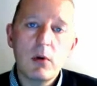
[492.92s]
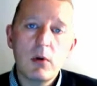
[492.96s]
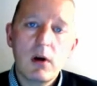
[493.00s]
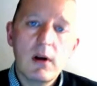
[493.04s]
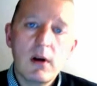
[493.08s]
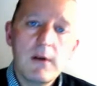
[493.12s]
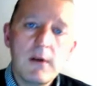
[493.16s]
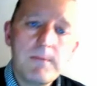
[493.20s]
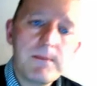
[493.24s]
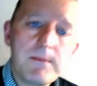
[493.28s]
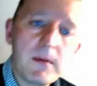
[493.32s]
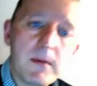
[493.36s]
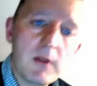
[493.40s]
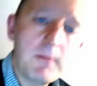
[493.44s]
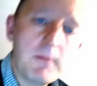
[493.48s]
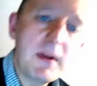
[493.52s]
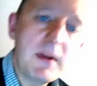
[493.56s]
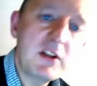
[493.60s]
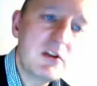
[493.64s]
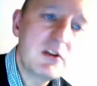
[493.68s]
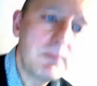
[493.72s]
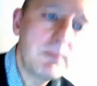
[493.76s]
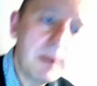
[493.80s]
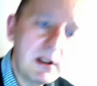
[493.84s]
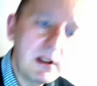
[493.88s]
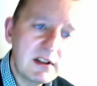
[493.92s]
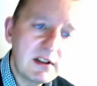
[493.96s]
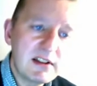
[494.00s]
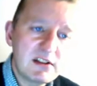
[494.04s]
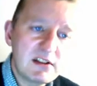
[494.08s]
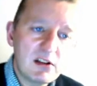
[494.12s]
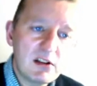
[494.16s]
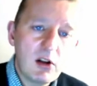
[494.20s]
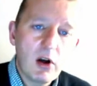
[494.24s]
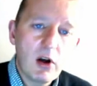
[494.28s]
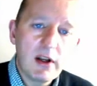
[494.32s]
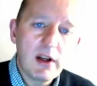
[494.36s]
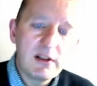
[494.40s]
So I mentioned
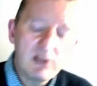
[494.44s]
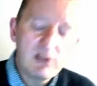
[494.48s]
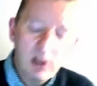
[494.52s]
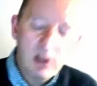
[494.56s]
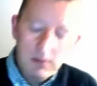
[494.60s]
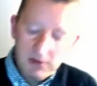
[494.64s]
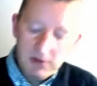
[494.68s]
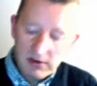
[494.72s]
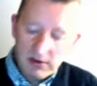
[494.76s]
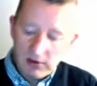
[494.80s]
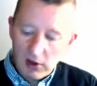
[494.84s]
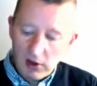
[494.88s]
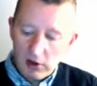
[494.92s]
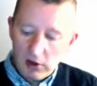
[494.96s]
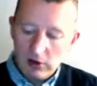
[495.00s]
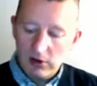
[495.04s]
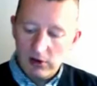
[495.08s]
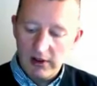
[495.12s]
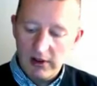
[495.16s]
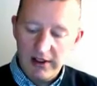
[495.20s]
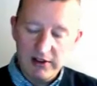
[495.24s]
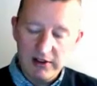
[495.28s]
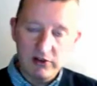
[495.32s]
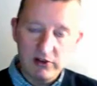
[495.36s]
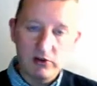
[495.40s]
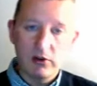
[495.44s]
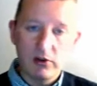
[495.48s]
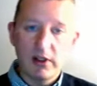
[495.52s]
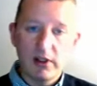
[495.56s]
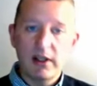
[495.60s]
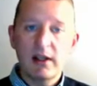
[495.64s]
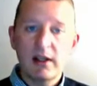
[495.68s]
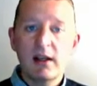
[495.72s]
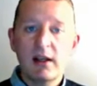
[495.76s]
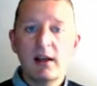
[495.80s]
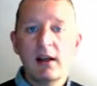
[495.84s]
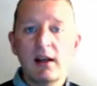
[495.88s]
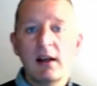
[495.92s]
buildings a lot in terms of local
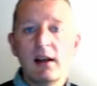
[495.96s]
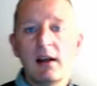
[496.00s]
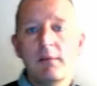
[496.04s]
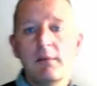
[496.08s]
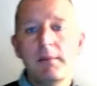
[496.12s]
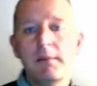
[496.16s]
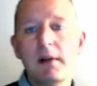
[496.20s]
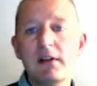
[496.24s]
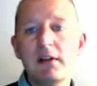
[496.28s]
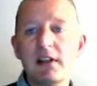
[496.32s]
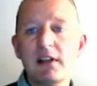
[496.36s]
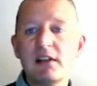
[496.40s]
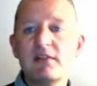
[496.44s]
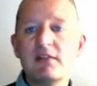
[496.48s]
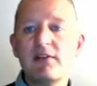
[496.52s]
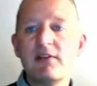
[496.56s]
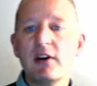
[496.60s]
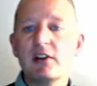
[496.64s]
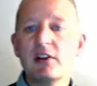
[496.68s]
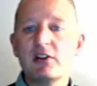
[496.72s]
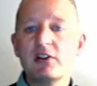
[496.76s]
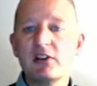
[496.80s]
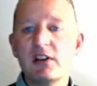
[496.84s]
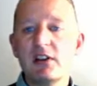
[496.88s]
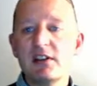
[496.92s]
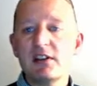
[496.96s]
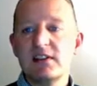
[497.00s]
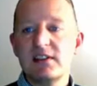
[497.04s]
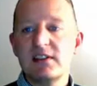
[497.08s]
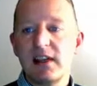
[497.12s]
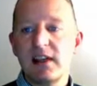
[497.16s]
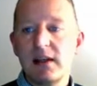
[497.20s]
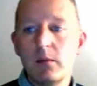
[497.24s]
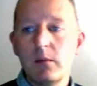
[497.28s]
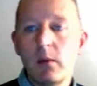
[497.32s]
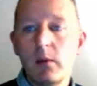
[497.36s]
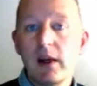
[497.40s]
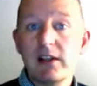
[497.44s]
history. Buildings function in the
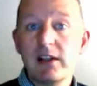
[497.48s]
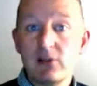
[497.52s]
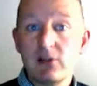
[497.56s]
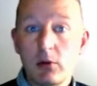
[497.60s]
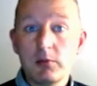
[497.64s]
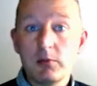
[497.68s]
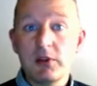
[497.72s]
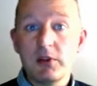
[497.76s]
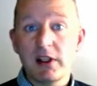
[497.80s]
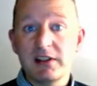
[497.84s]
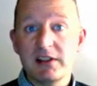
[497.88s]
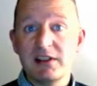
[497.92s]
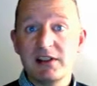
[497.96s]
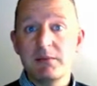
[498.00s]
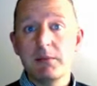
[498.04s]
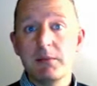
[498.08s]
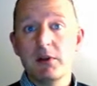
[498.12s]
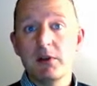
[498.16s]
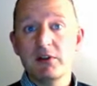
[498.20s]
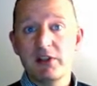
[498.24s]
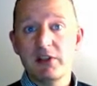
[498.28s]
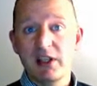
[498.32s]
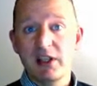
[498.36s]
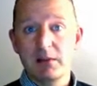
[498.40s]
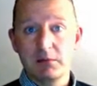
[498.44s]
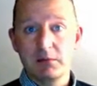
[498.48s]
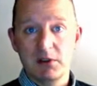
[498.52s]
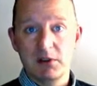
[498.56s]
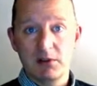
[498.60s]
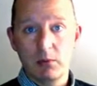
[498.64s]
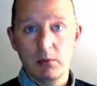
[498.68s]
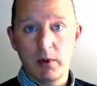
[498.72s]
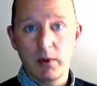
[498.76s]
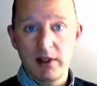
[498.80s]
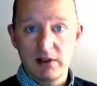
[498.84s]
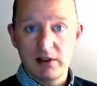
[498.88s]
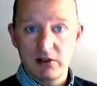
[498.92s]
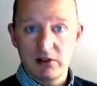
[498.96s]
same way as objects in
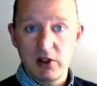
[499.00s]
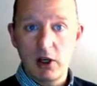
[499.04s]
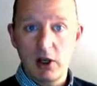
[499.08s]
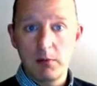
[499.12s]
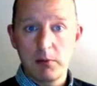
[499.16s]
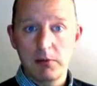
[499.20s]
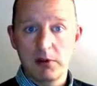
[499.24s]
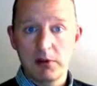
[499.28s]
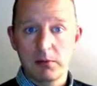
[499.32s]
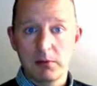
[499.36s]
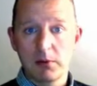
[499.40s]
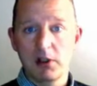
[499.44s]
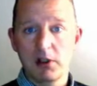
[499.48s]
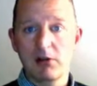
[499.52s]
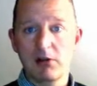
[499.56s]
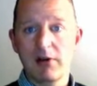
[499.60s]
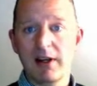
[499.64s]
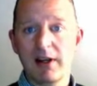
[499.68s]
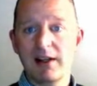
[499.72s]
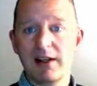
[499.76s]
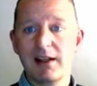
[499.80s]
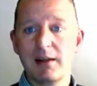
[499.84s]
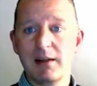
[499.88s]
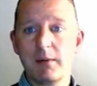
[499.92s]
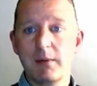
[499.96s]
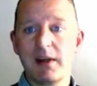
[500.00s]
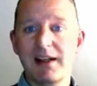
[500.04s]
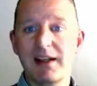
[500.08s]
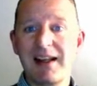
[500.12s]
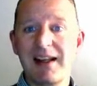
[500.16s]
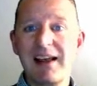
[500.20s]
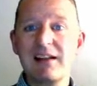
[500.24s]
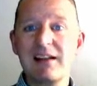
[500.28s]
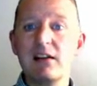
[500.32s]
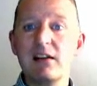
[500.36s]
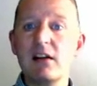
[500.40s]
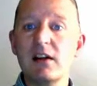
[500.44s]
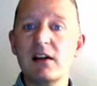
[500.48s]
museums if we interpret them correctly. We
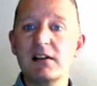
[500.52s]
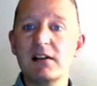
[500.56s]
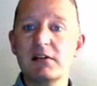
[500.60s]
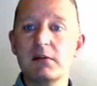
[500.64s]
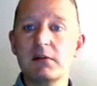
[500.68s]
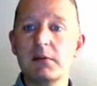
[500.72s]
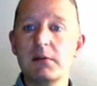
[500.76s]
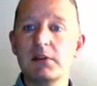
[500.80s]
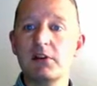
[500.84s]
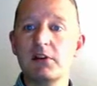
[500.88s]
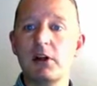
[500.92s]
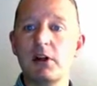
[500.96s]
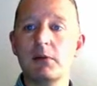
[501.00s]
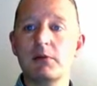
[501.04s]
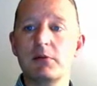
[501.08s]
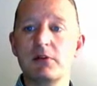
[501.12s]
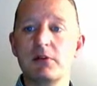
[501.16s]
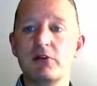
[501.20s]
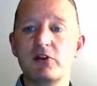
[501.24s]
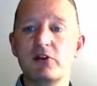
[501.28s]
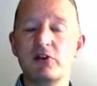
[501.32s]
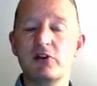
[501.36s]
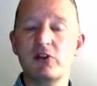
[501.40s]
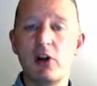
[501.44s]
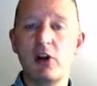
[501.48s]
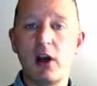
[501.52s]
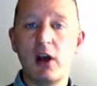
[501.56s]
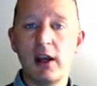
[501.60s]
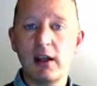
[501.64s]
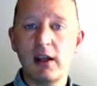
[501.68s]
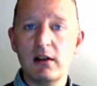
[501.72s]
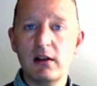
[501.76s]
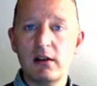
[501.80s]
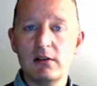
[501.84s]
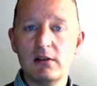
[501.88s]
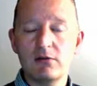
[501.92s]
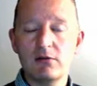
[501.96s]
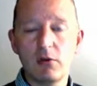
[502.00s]
can analyse them in terms of
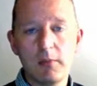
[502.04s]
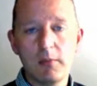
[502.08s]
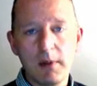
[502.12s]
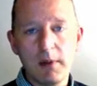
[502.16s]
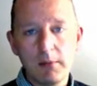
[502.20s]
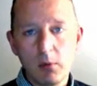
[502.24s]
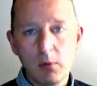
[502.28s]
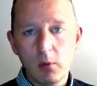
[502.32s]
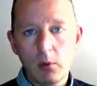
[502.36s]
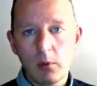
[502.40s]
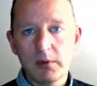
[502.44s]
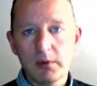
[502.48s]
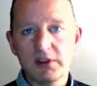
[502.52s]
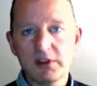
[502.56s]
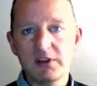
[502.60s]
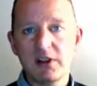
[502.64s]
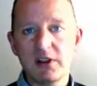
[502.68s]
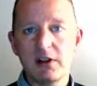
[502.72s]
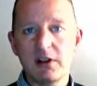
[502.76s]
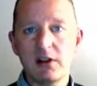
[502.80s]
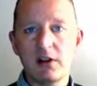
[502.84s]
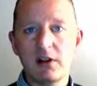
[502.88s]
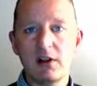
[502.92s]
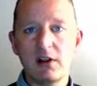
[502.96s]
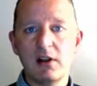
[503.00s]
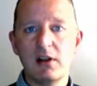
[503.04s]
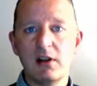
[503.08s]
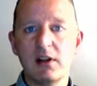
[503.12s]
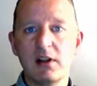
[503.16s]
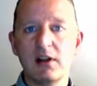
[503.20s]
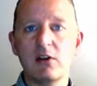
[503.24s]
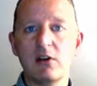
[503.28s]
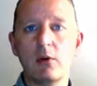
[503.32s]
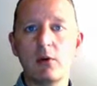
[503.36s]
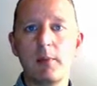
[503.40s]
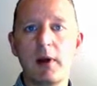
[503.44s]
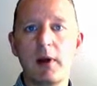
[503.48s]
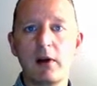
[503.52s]
style, and remember what we said
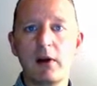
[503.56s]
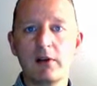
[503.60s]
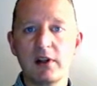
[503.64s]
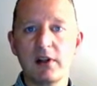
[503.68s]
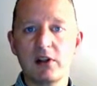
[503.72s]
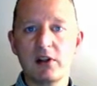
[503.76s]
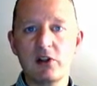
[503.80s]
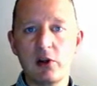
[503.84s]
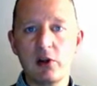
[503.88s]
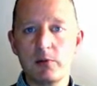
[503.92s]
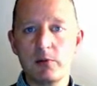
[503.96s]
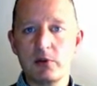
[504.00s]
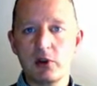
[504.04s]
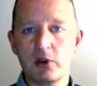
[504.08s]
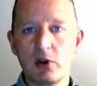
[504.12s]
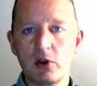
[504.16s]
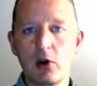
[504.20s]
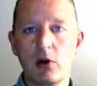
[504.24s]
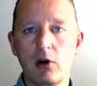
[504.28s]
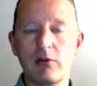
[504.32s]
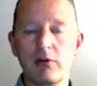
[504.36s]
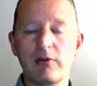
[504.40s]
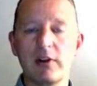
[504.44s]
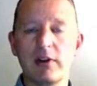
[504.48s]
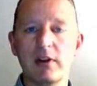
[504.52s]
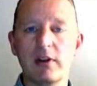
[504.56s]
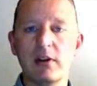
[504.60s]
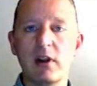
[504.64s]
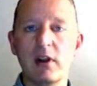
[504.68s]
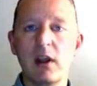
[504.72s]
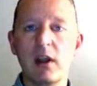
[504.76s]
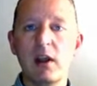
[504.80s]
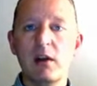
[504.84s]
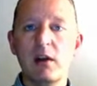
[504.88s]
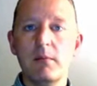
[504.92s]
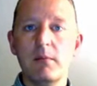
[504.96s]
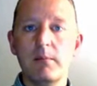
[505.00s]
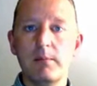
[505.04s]
earlier about the Egyptian
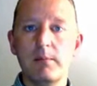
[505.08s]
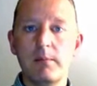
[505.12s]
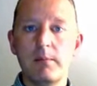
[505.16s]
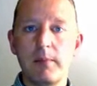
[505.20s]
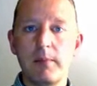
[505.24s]
coffin